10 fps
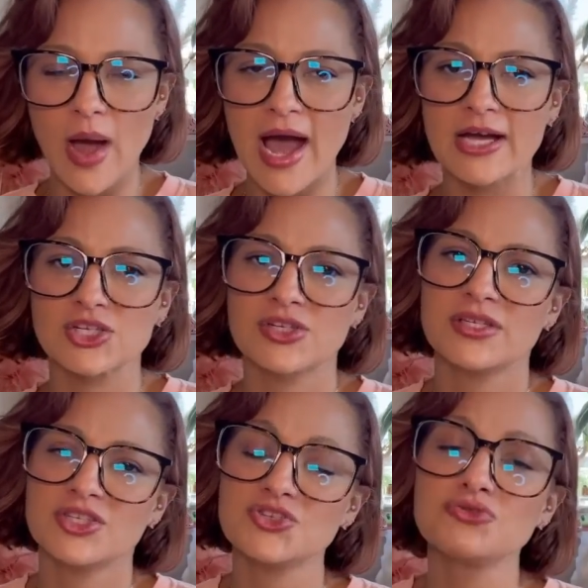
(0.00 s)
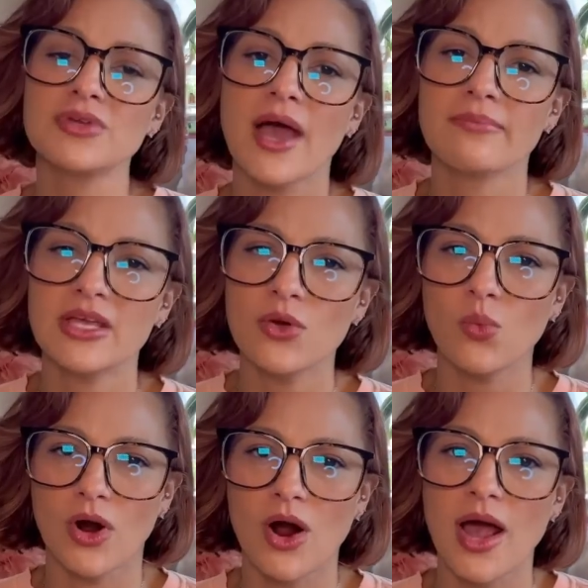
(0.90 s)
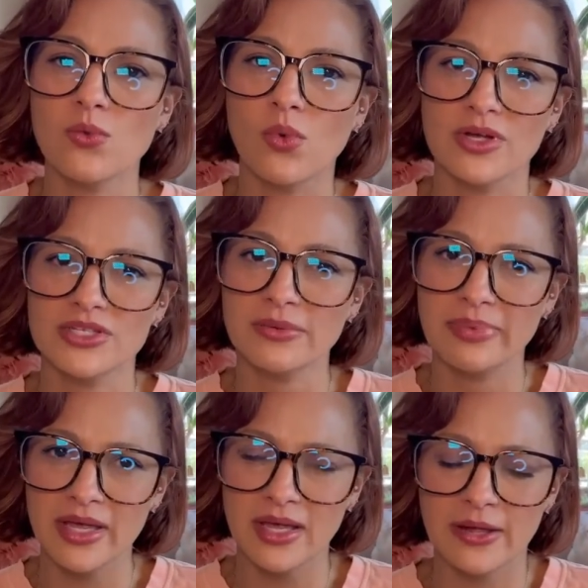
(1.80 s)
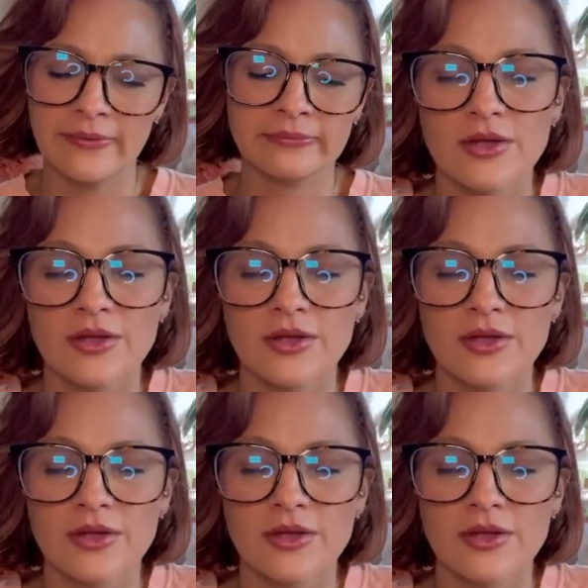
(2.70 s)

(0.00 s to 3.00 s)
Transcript: actions to get me where I want to be.